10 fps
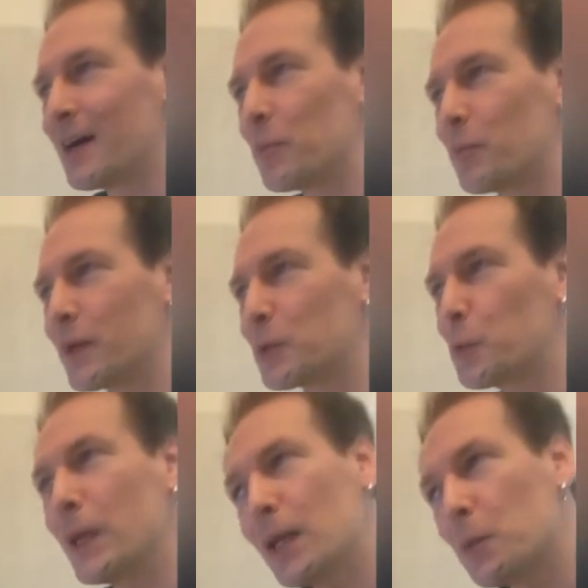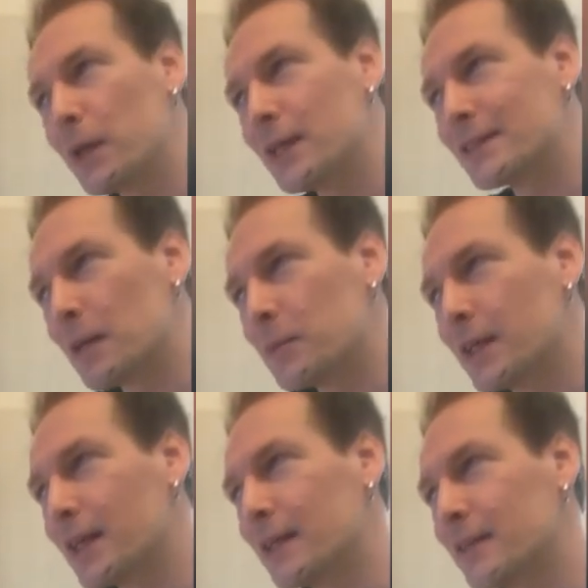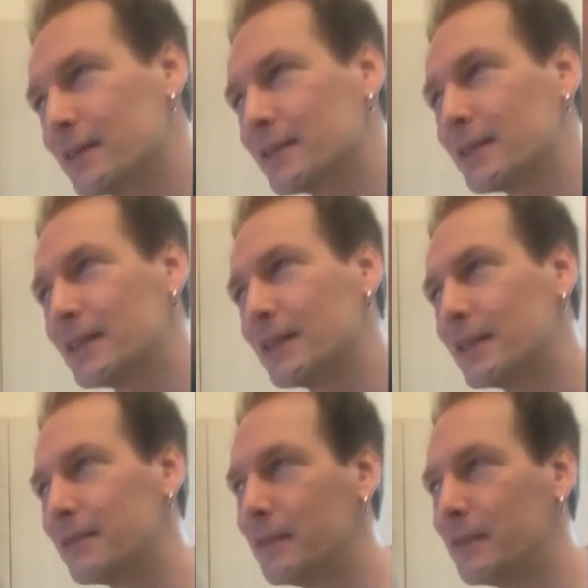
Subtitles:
but will we someday see